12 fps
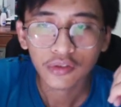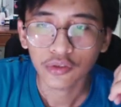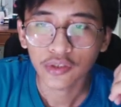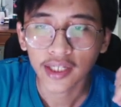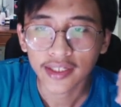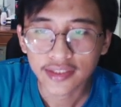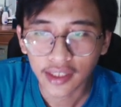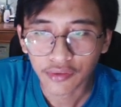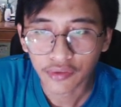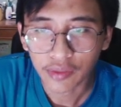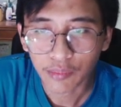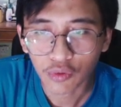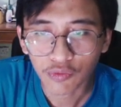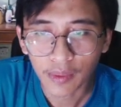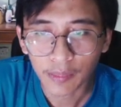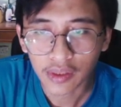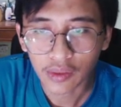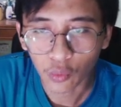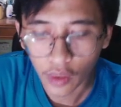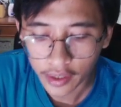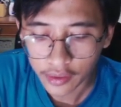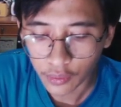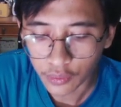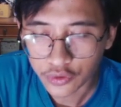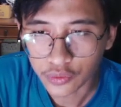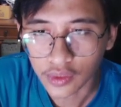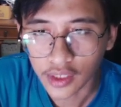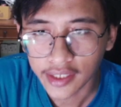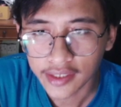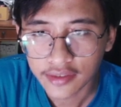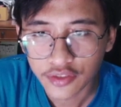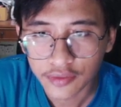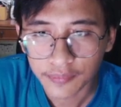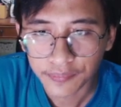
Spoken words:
you guys can remove maybe 1 or 2 lines.